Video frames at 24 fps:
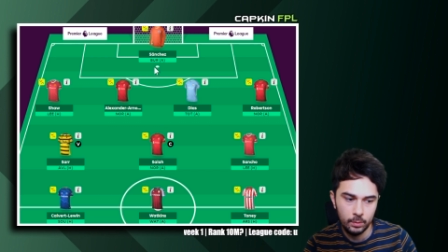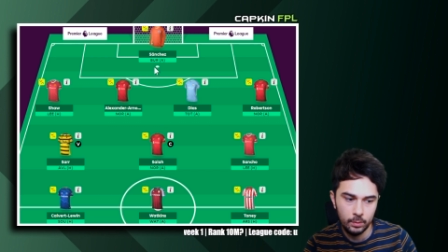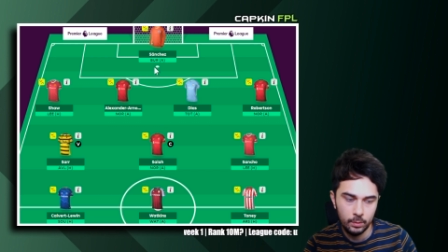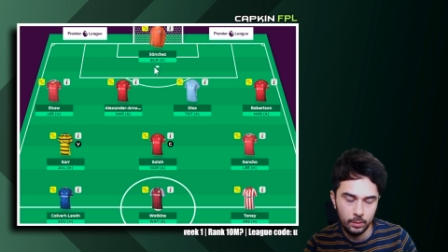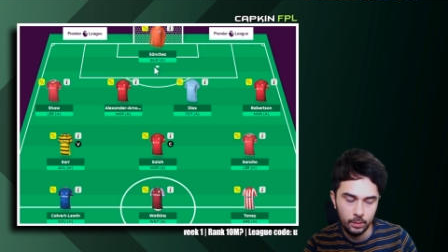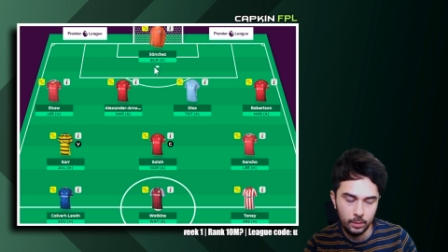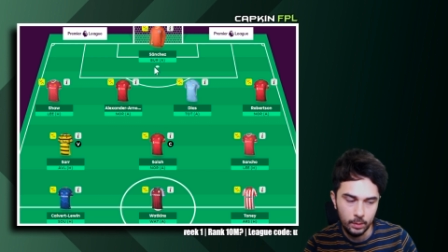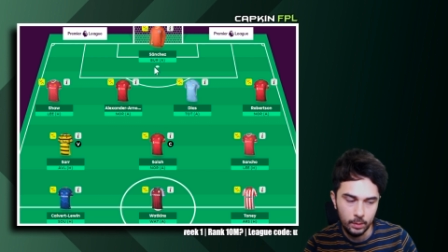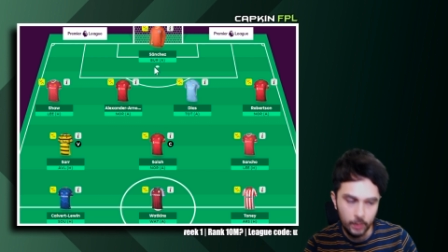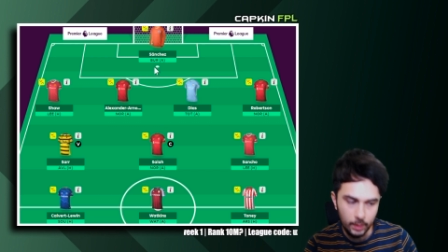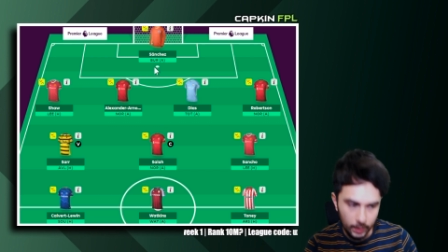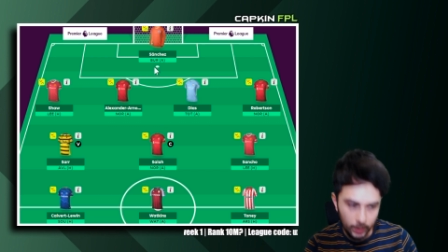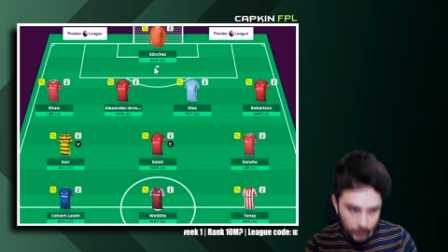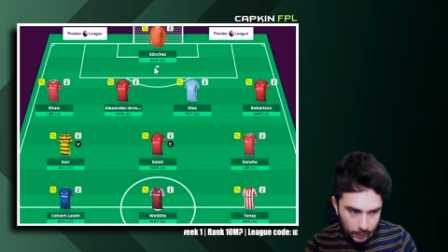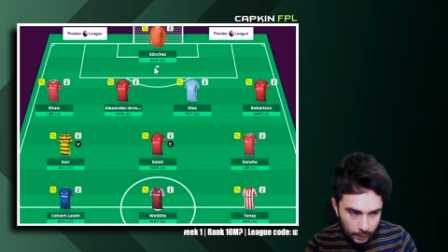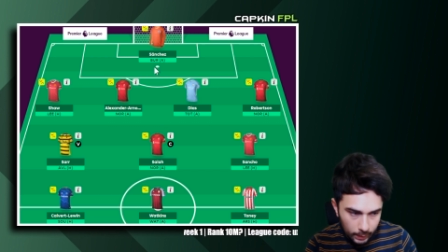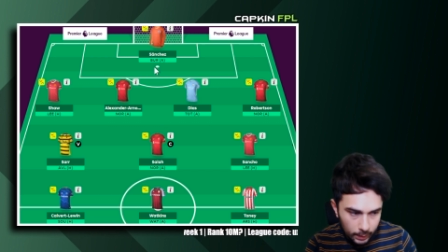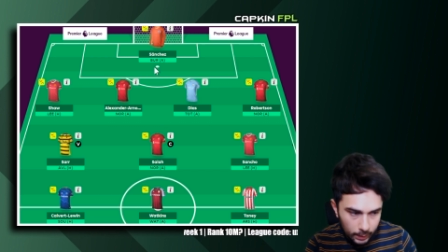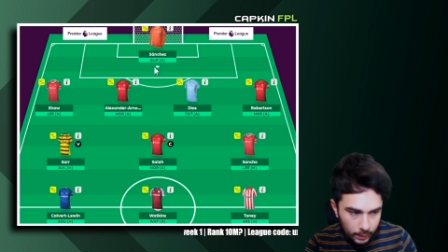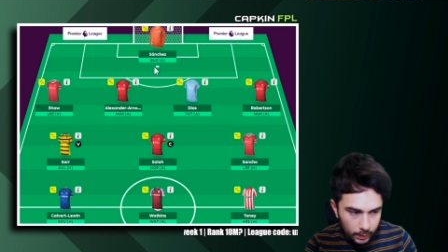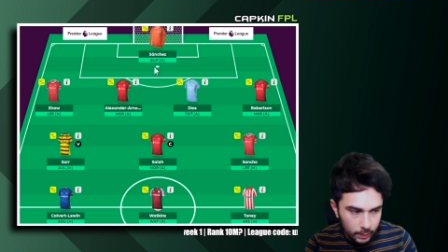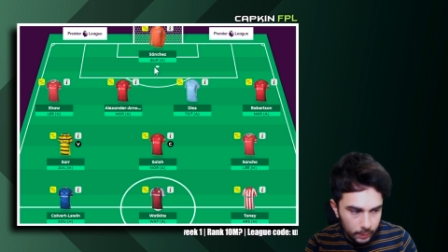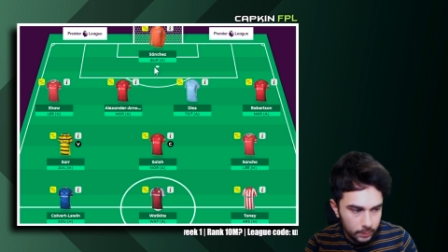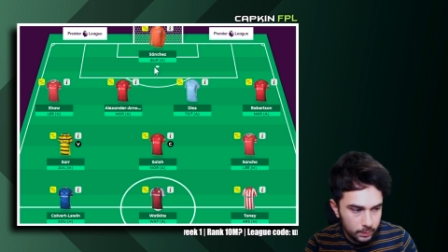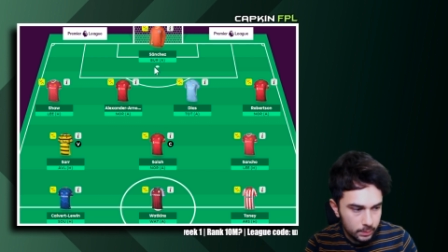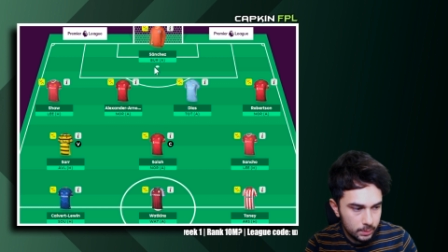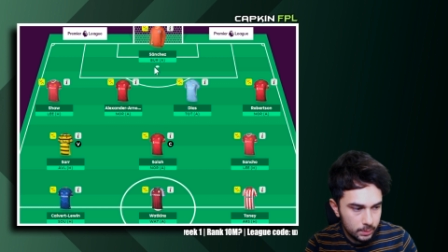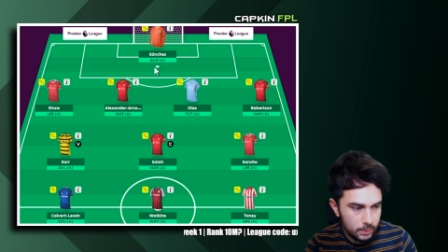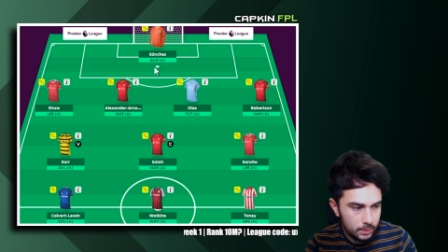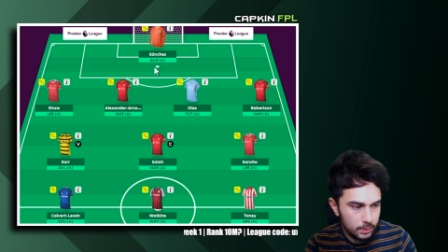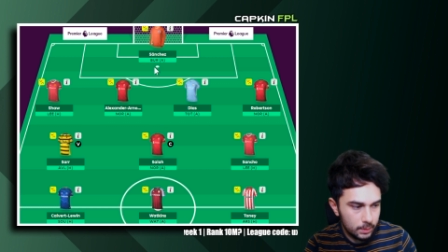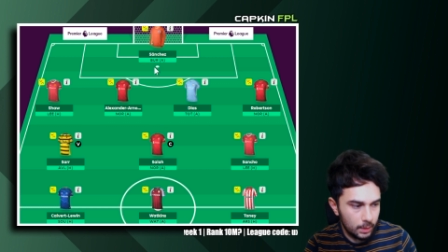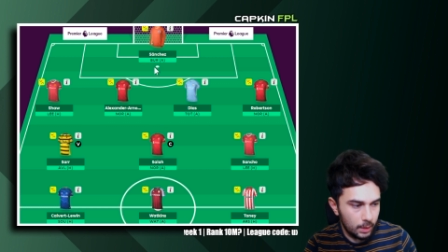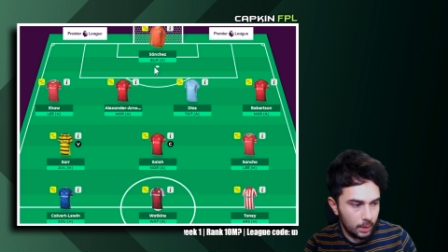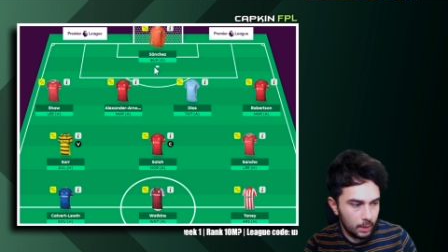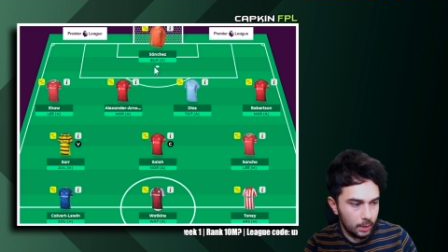in England,
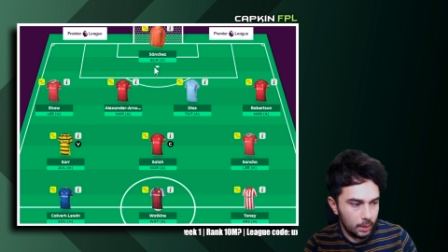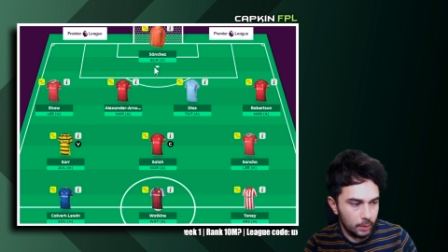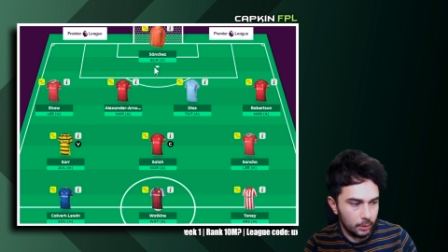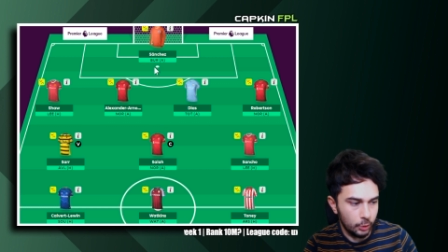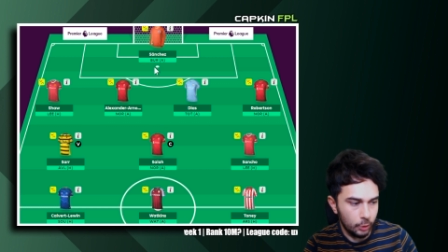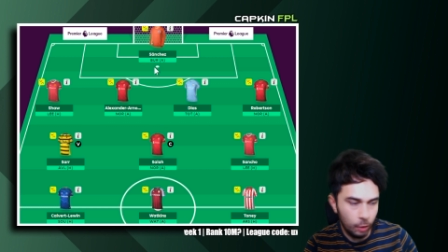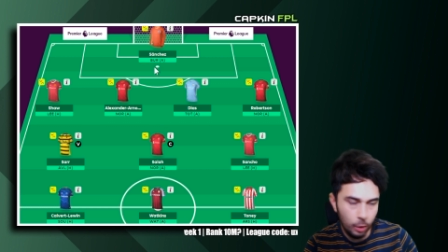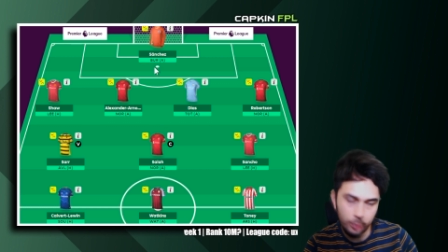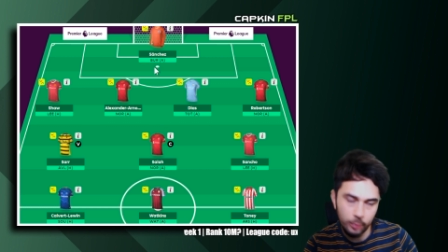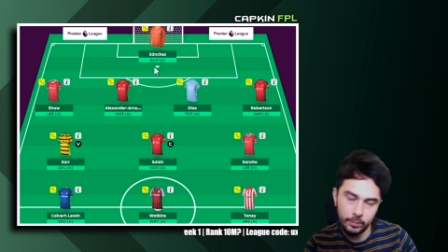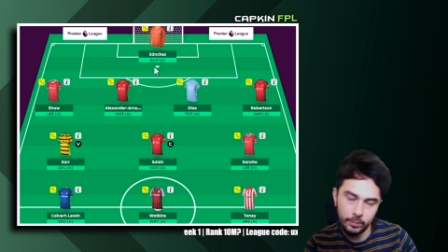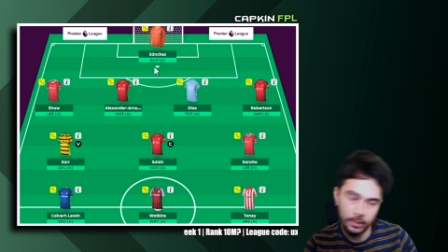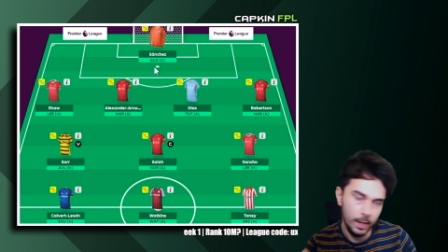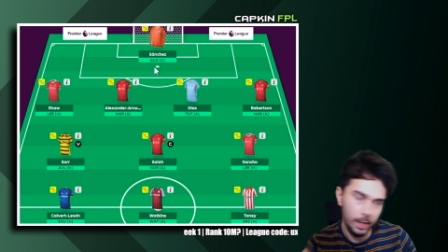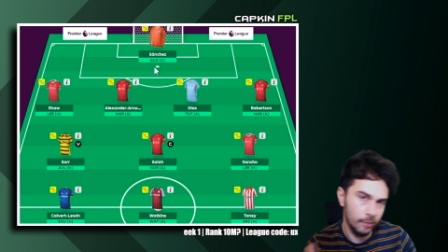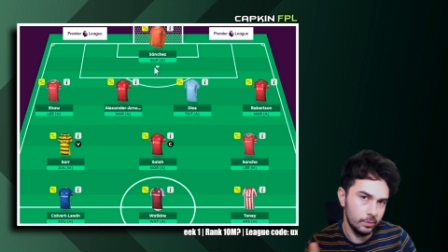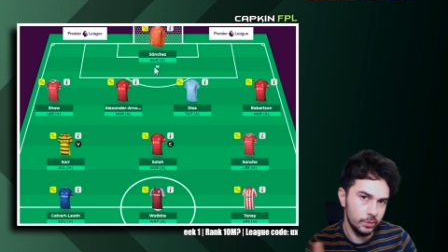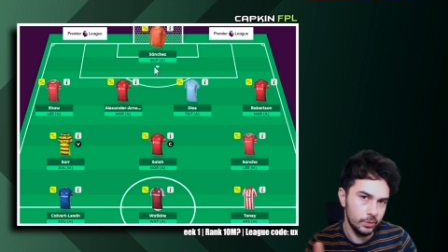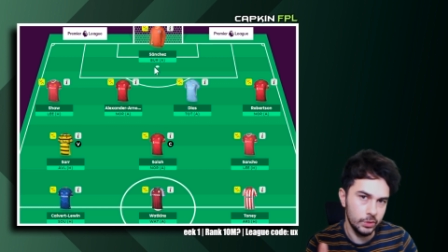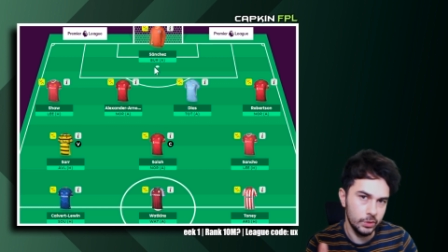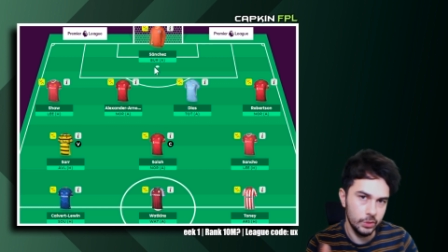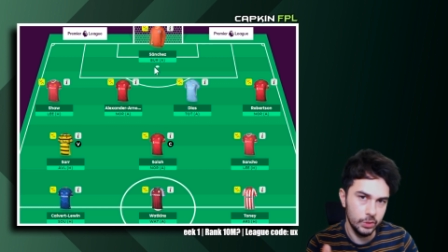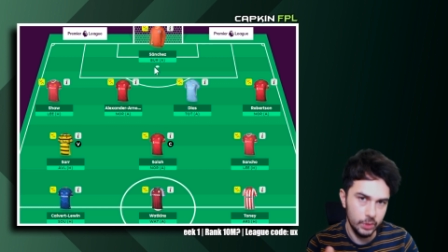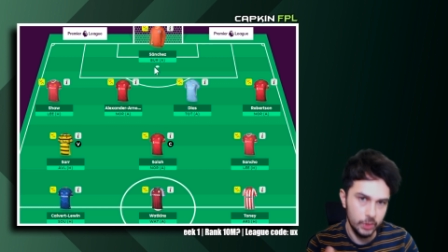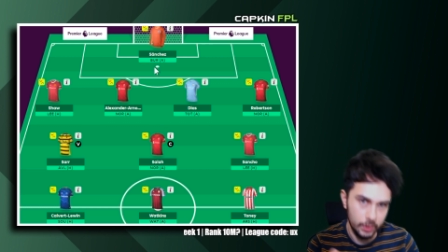uh, the COVID cases,